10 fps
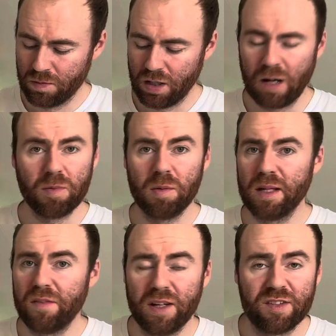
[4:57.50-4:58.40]
I'd probably
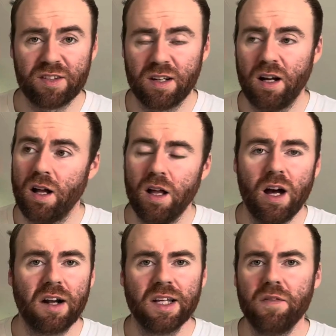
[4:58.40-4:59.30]
give it
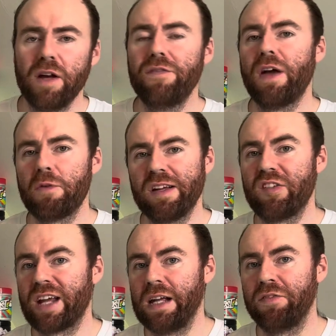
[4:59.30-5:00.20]
I'd give it a very
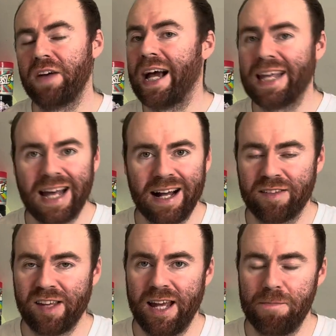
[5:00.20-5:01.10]
safe 8 out of
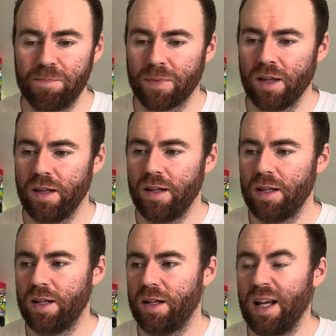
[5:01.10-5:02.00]
10.
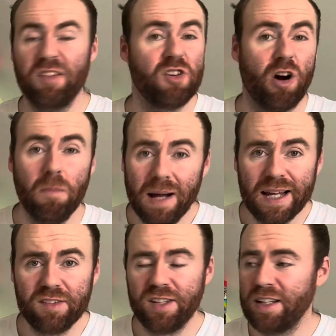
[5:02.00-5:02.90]
It's not
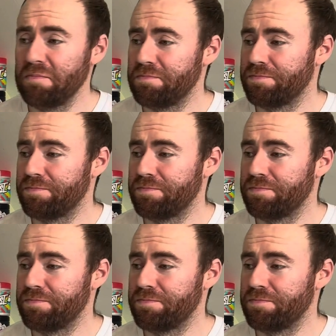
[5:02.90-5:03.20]
amazing,